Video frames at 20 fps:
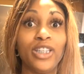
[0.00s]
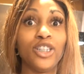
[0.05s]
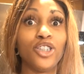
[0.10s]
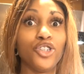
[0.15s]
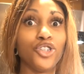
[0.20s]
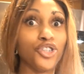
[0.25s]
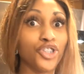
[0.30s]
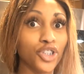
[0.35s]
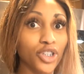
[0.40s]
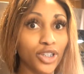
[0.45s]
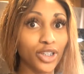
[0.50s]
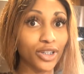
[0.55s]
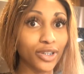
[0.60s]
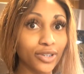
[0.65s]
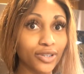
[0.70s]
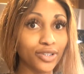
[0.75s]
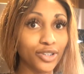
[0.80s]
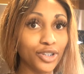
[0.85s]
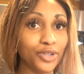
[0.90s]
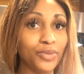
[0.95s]

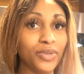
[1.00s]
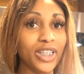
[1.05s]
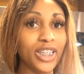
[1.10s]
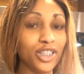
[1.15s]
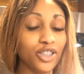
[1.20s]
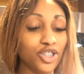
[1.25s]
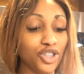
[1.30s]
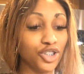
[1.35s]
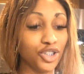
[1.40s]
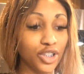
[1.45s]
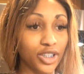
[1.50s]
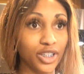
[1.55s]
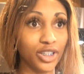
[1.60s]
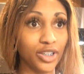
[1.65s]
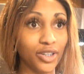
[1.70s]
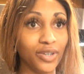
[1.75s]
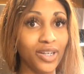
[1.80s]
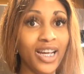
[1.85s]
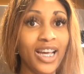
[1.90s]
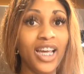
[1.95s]
Sugar, you need
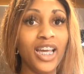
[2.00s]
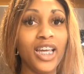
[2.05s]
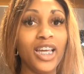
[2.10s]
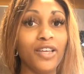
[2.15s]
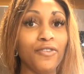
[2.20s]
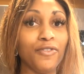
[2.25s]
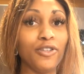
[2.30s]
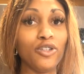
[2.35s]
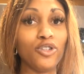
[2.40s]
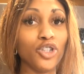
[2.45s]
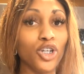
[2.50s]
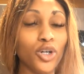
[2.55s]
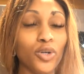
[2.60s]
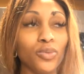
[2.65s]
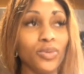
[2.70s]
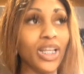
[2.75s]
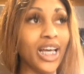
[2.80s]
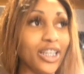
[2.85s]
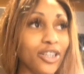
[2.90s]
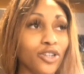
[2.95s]
sugar. If you
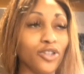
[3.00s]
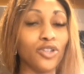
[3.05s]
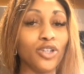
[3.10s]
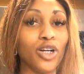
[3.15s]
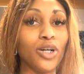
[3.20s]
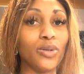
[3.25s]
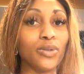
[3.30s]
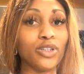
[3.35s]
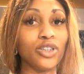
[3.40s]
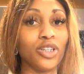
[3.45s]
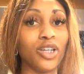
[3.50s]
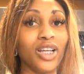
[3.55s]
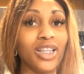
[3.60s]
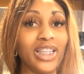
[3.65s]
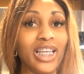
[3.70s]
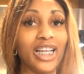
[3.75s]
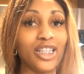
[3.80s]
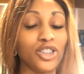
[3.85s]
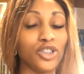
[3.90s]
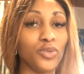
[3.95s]
don't like your coleslaw
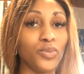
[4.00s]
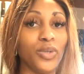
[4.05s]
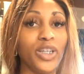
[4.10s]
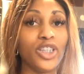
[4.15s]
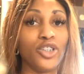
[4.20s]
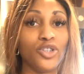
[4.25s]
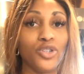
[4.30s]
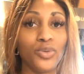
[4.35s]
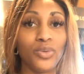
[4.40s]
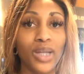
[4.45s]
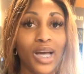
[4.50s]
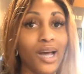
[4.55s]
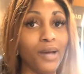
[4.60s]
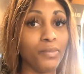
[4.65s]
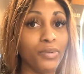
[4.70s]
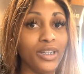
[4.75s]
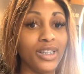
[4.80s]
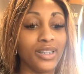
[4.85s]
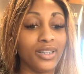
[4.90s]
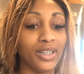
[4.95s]
that sweet, do
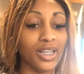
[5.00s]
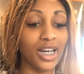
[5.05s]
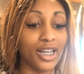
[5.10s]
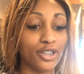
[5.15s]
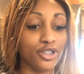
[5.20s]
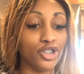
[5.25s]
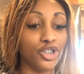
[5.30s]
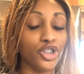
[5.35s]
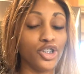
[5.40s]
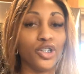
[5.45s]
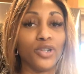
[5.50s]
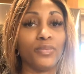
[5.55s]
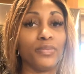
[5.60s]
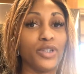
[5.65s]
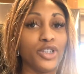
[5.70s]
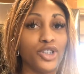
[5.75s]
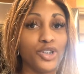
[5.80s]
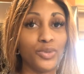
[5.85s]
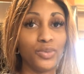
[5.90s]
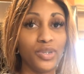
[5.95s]
not put a lot of sugar,
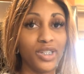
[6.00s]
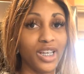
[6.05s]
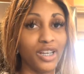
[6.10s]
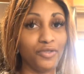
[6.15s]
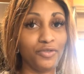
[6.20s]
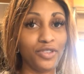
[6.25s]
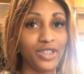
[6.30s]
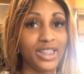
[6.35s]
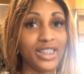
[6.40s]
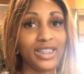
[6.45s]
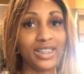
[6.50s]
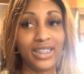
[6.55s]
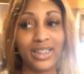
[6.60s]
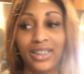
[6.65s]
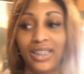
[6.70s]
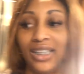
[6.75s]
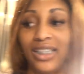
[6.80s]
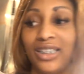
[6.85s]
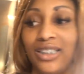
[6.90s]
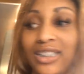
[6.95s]
but you definitely
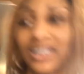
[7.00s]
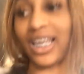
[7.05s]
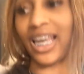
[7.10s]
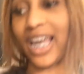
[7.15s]
need to